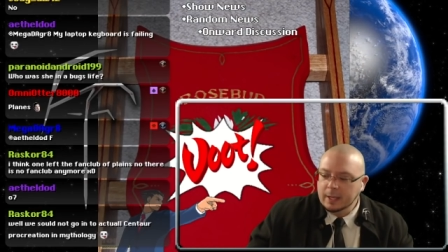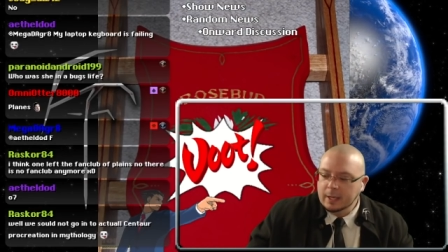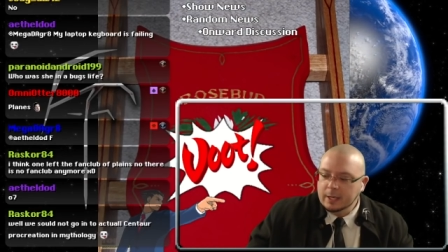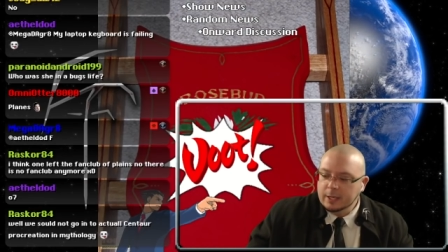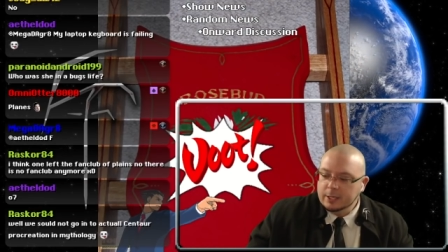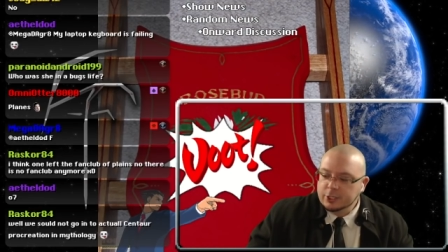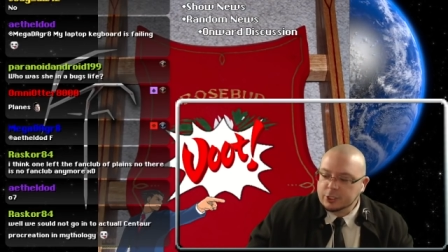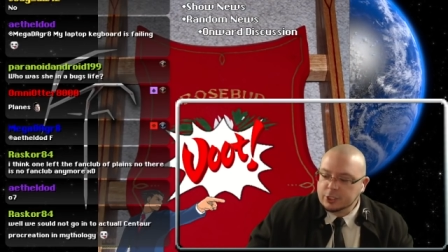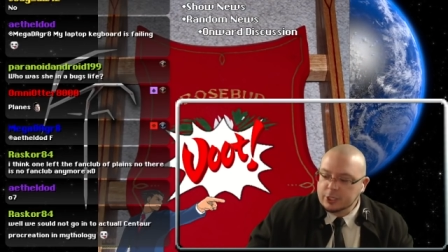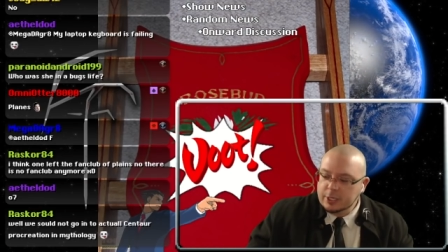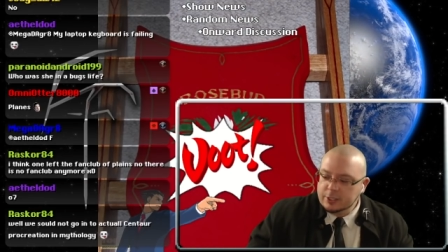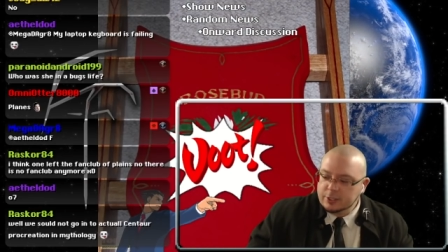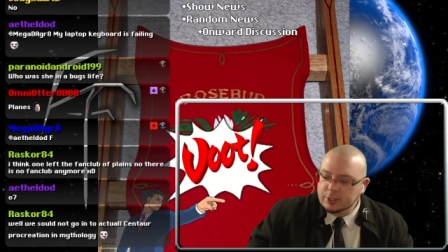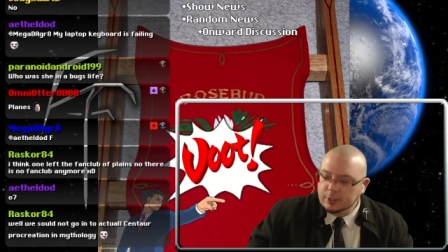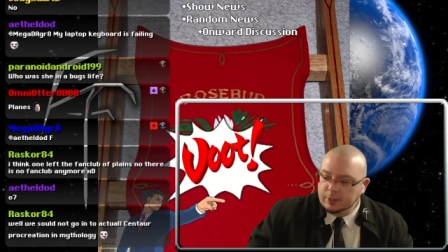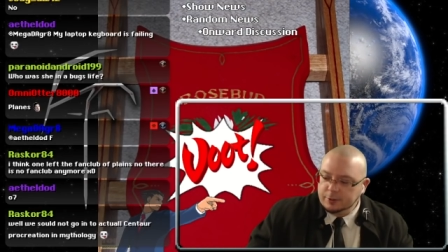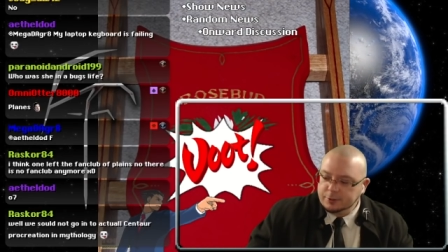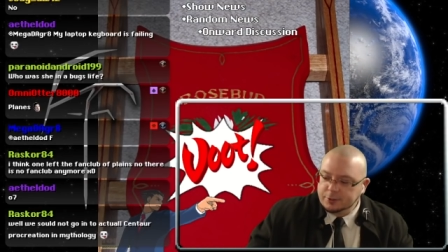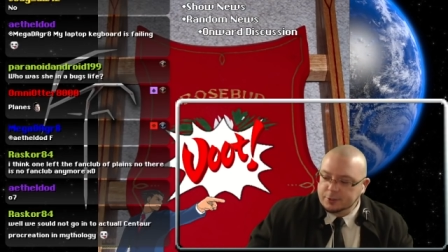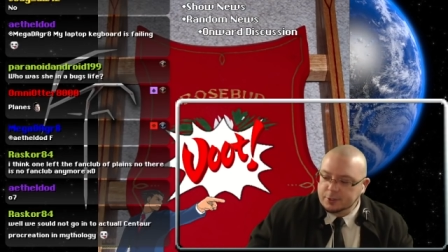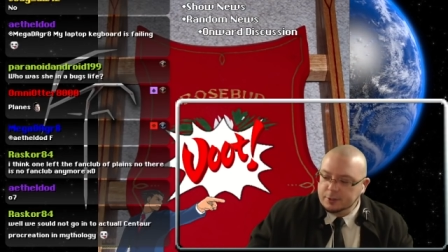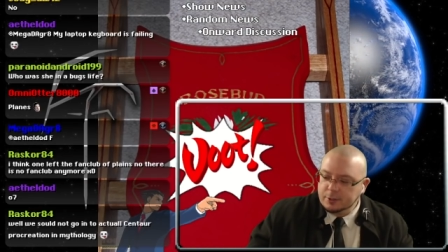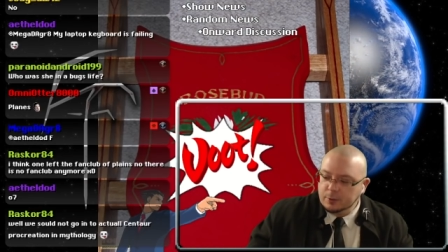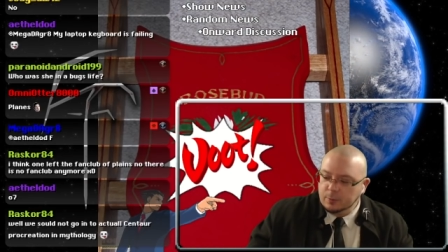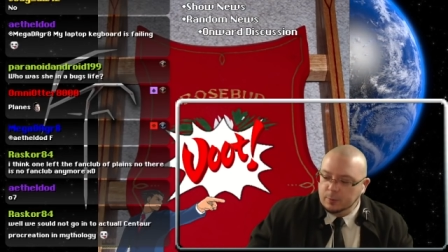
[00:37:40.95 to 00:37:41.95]
She's
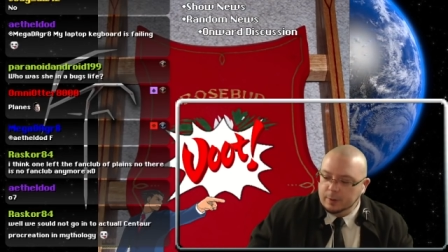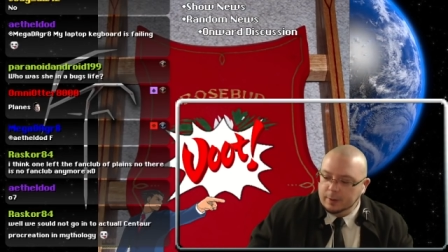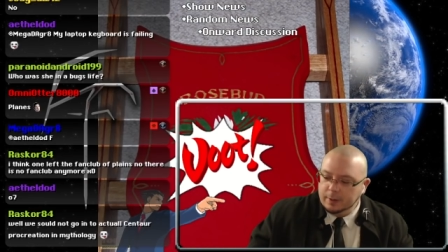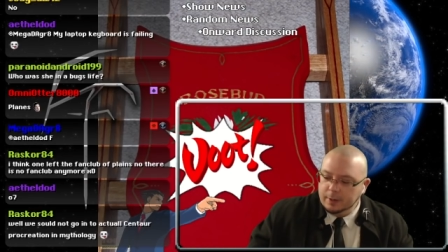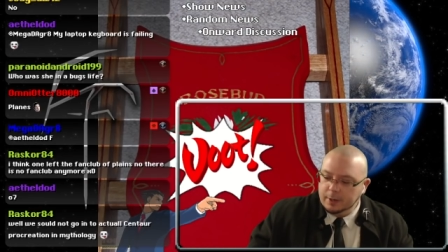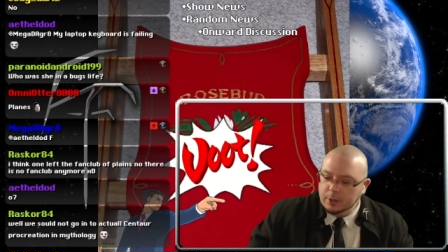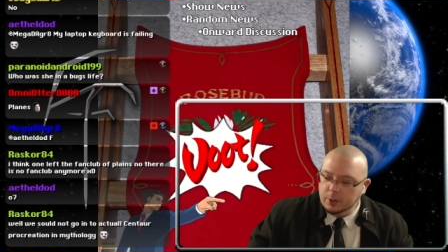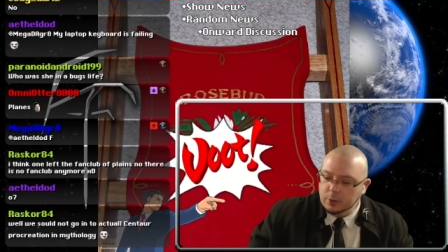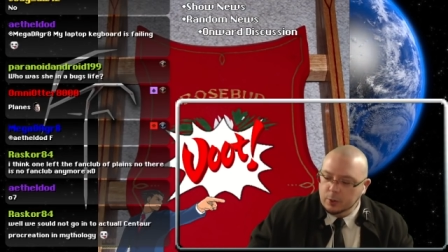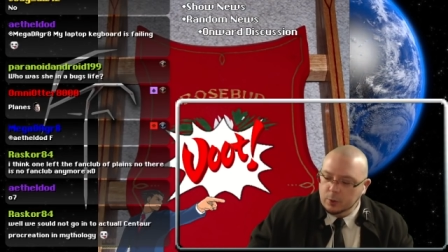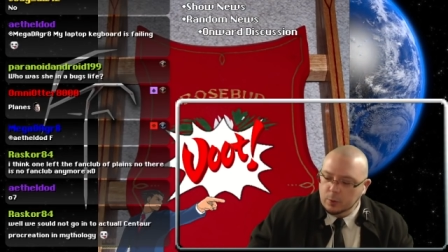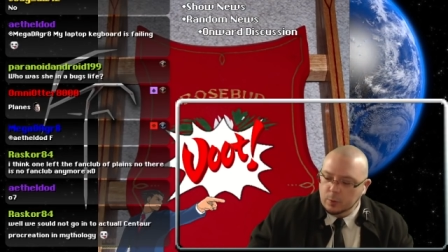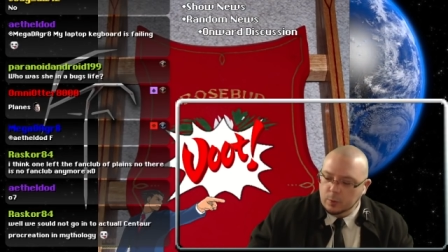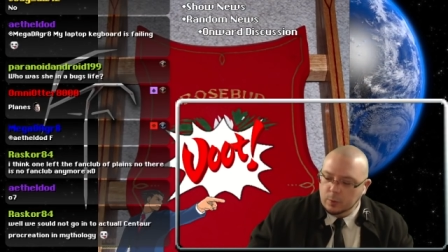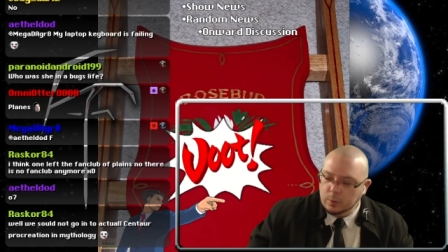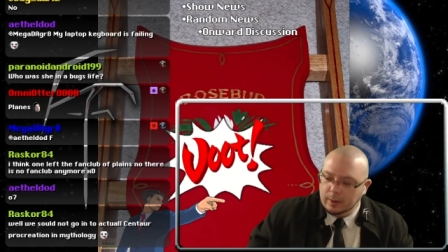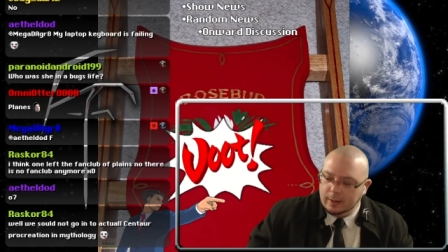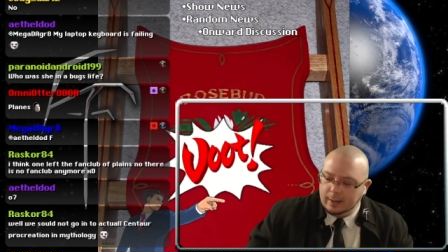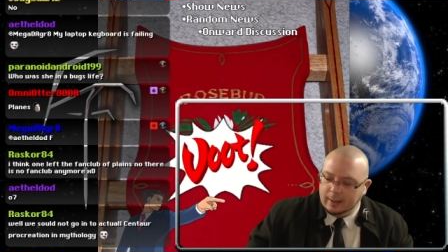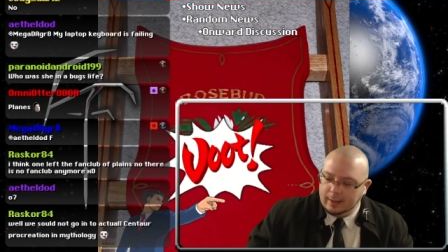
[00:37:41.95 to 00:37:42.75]
also the one who